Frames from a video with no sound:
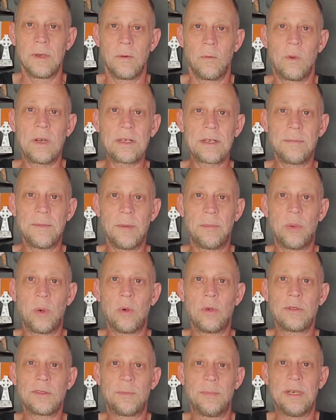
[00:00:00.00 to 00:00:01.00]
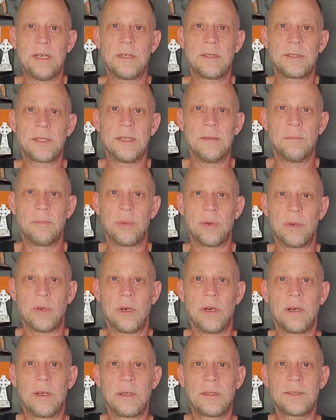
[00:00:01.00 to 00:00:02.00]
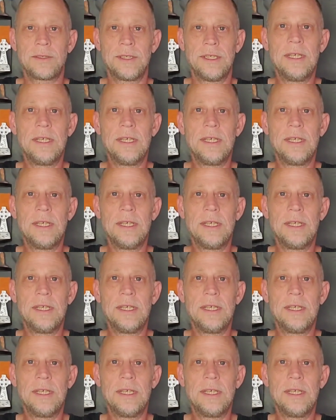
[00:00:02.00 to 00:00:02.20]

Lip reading: Welcome to Bulls, Beers, and Brawls.